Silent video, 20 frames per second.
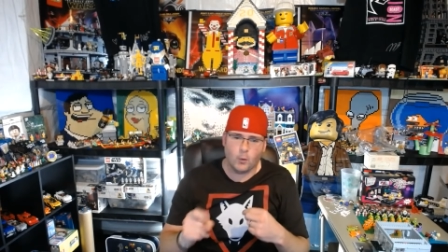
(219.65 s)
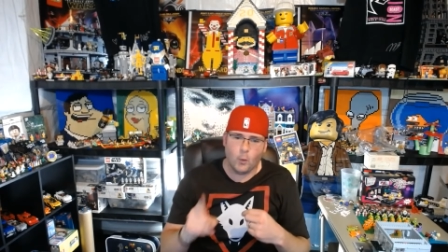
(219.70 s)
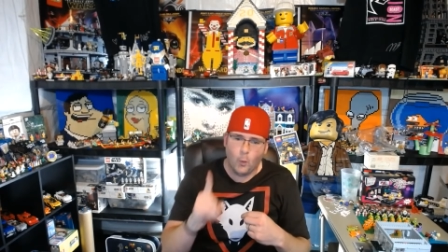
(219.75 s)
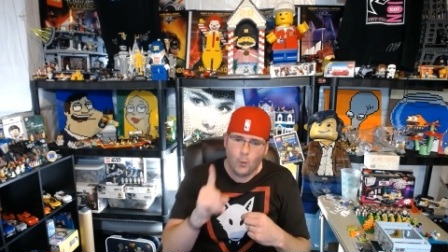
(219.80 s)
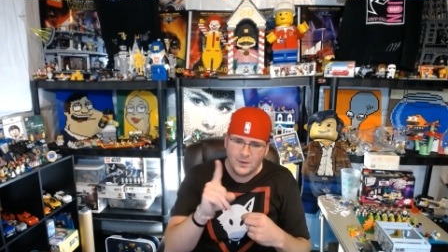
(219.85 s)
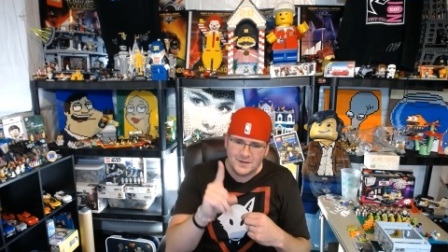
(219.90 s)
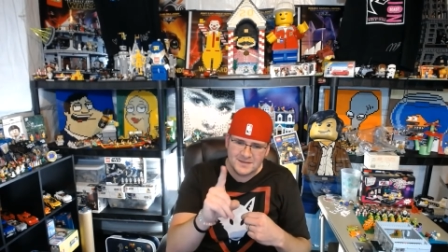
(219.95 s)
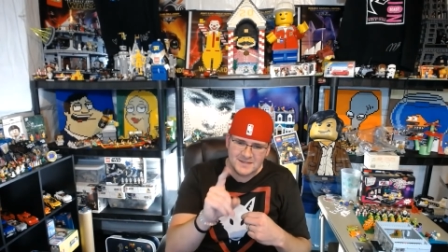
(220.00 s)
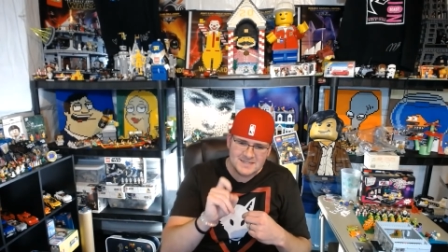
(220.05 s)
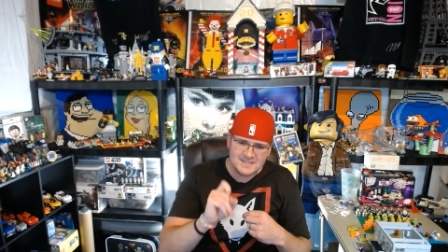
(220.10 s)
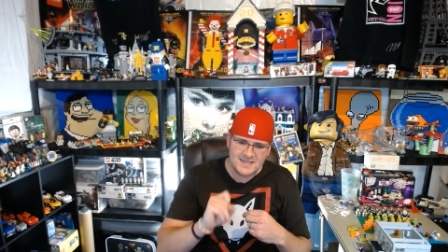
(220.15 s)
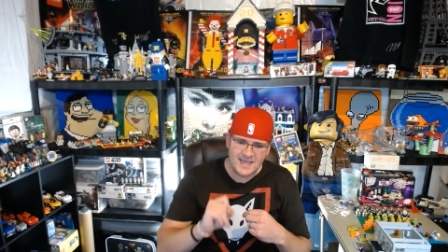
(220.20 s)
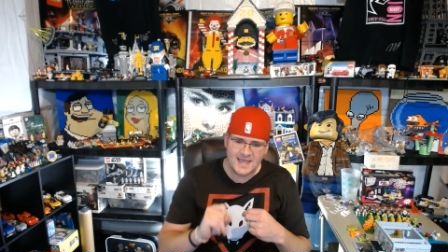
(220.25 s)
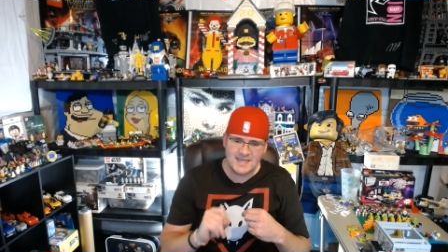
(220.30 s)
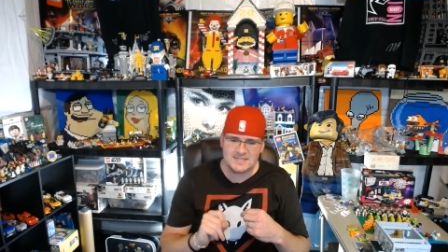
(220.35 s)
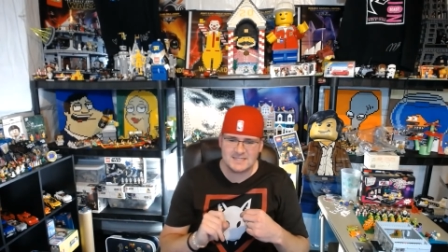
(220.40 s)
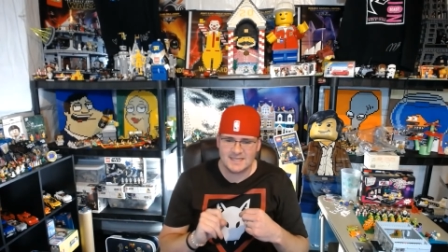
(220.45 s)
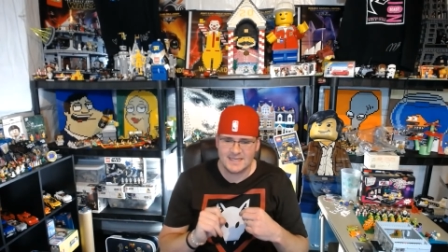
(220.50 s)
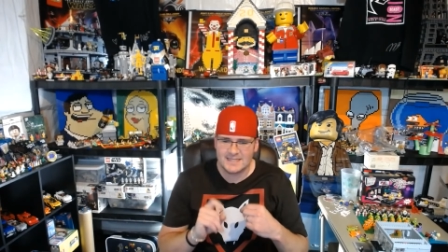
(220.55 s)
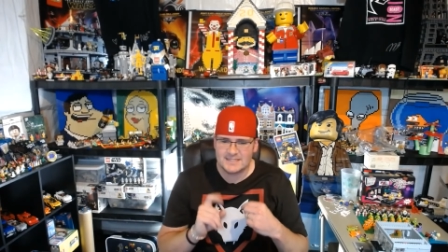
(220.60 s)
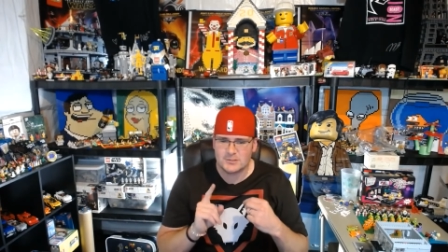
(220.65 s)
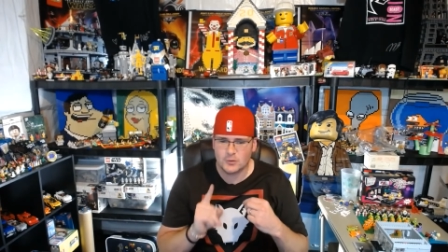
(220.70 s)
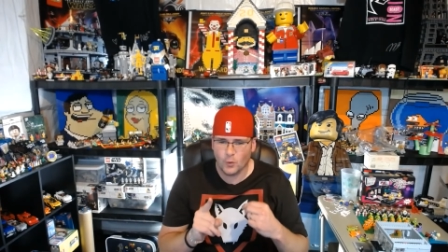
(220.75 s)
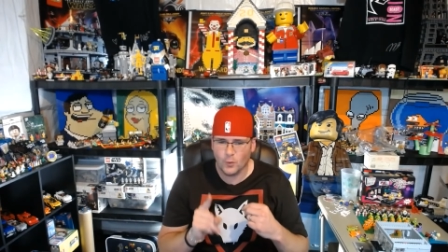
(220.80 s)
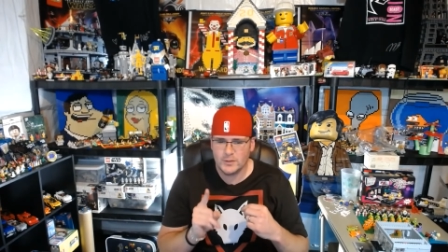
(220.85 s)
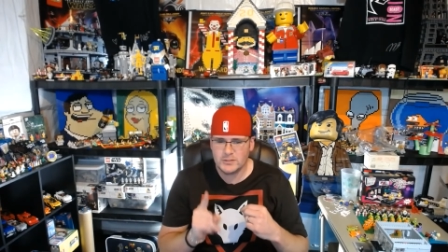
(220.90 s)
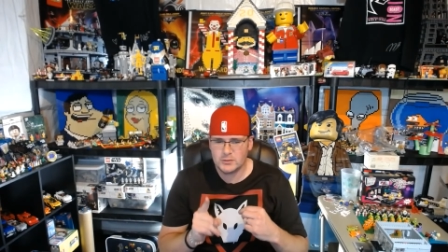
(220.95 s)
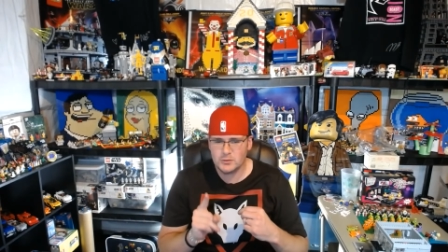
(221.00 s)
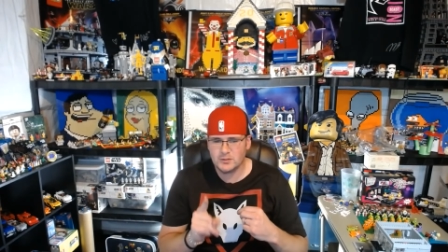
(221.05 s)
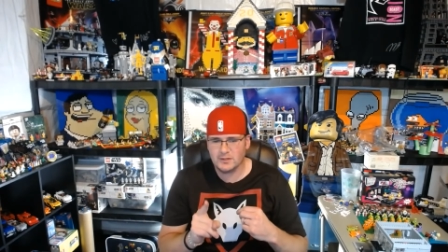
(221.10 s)
One of these days, it's
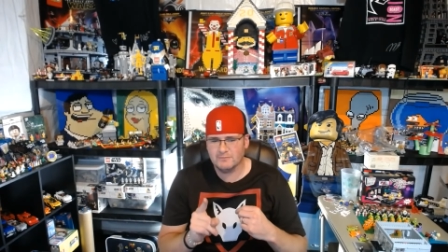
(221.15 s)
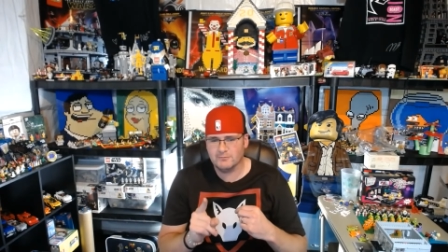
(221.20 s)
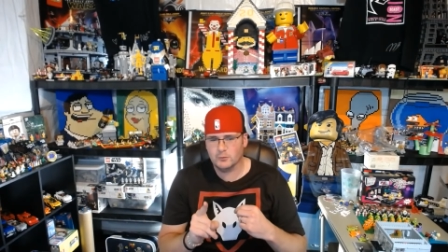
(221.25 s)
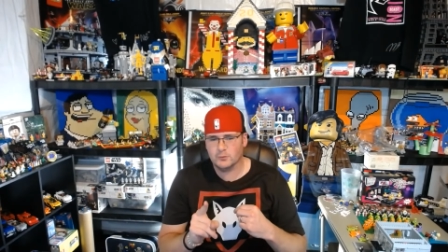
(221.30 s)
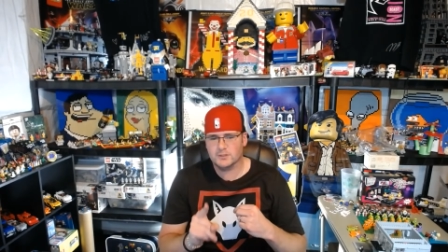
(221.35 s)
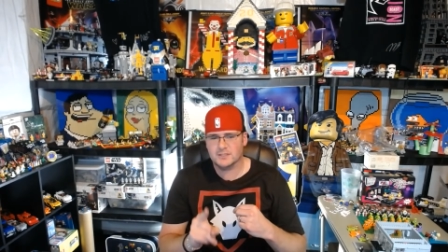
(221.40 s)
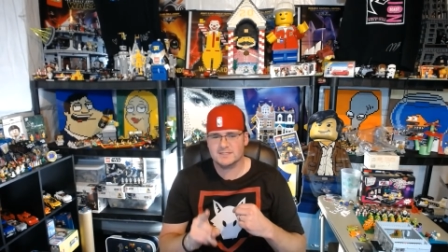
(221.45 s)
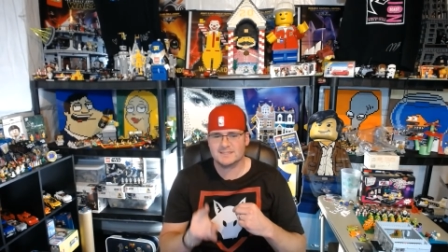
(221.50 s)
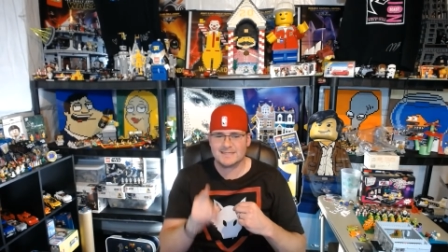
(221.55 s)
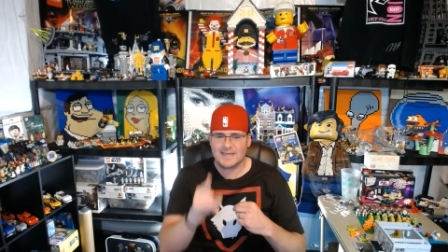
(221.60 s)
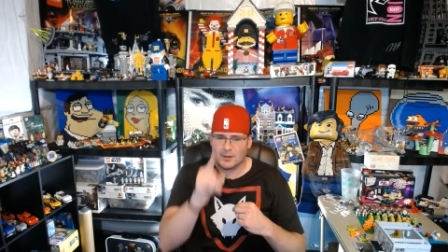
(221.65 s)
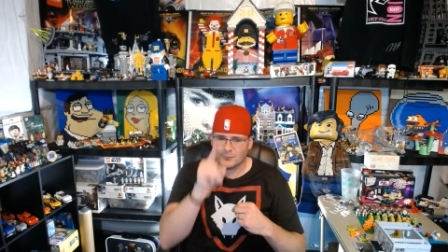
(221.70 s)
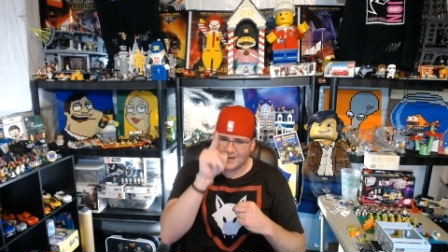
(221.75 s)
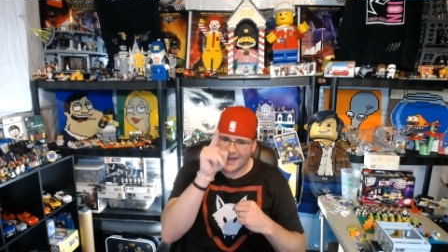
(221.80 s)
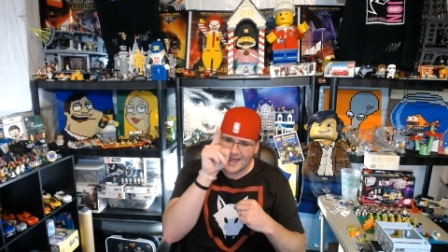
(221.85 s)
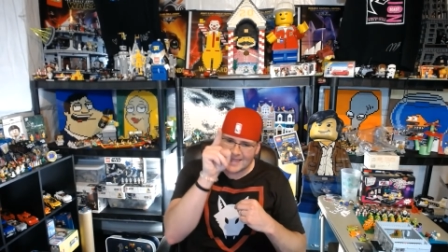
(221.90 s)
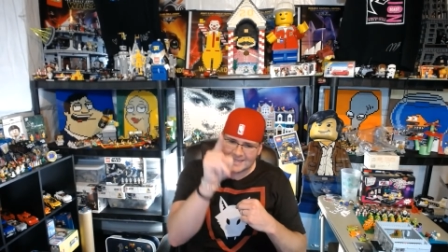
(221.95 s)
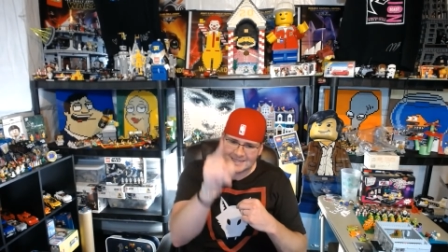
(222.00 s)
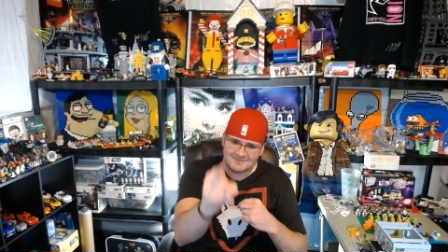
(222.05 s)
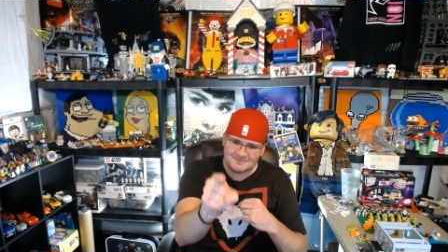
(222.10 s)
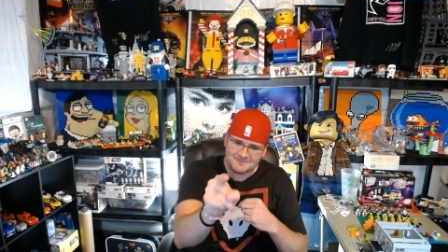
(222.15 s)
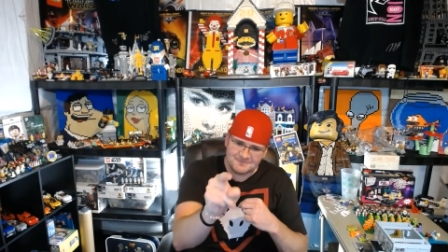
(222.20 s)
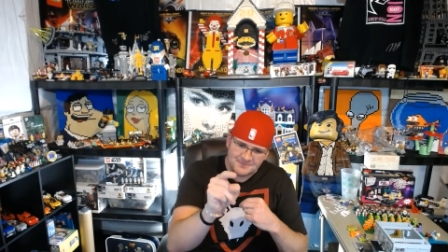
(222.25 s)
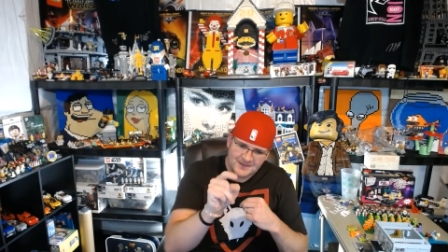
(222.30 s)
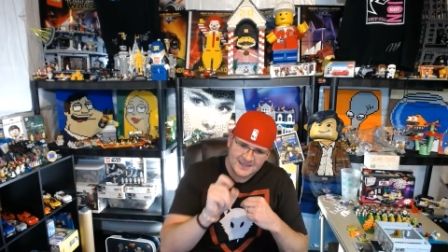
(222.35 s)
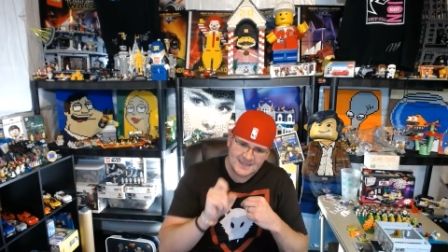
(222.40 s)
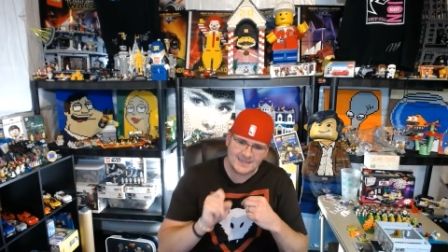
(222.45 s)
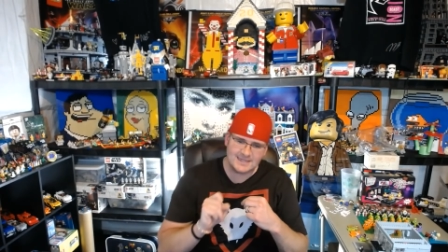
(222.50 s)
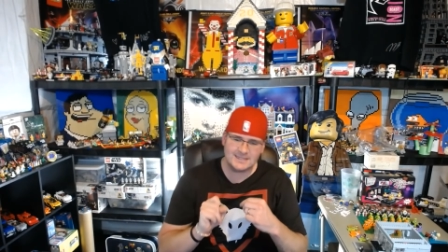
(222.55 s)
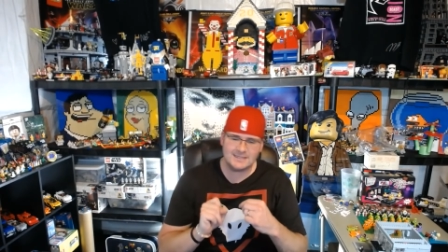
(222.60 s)
going to give you a discount. I can
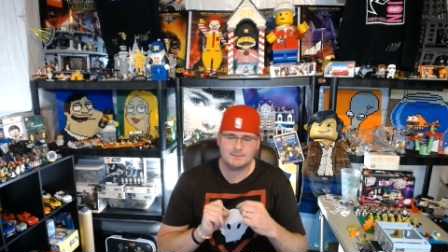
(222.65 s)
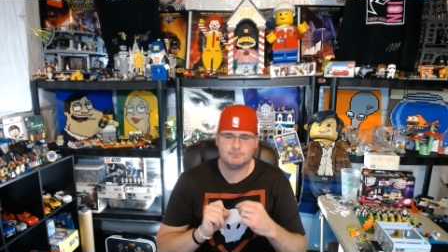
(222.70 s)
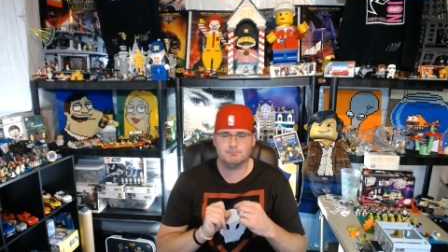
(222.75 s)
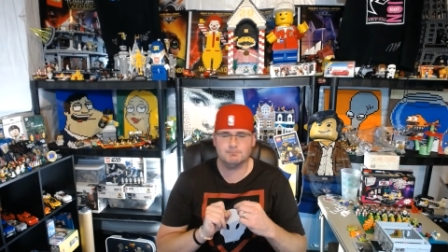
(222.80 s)
freaking